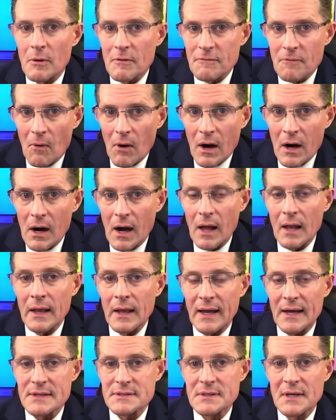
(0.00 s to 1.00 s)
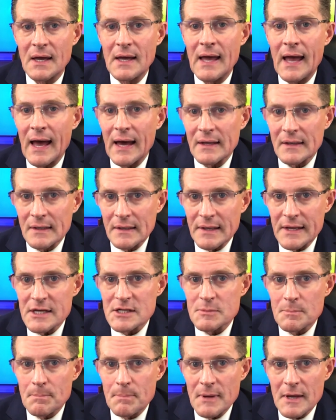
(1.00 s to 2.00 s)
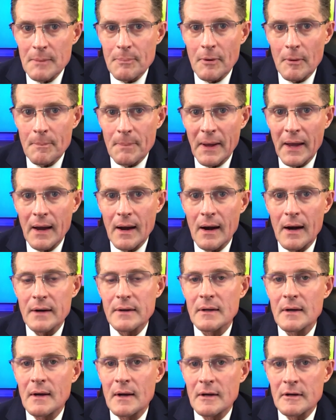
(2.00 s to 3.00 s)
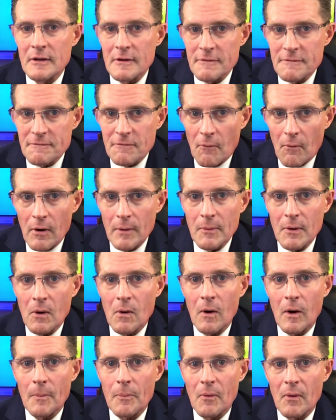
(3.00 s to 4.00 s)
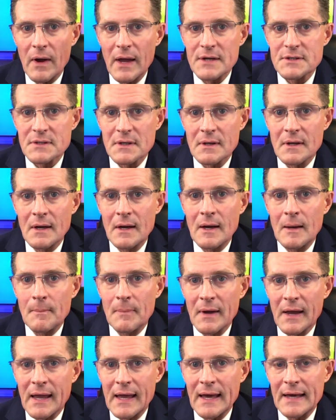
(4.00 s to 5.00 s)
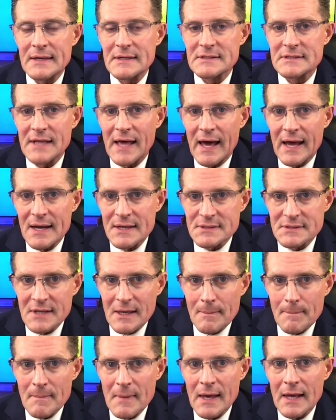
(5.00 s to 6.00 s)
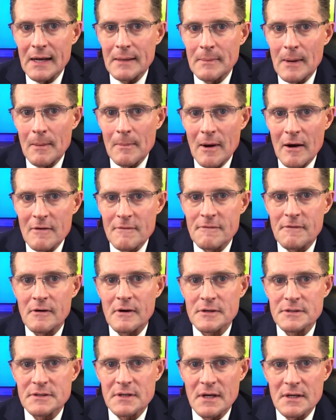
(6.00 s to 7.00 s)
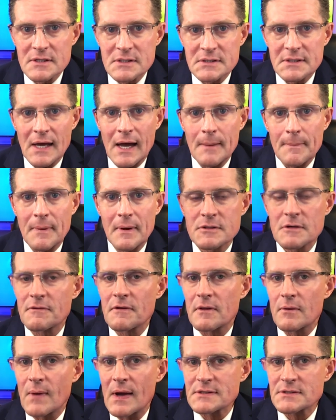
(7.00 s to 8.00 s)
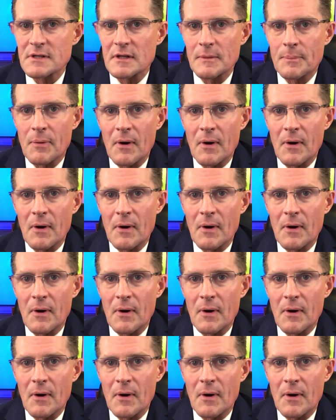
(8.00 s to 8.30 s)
before calling us, at least be prepared to form your corporation because that is the minimum first step. So for the rest of the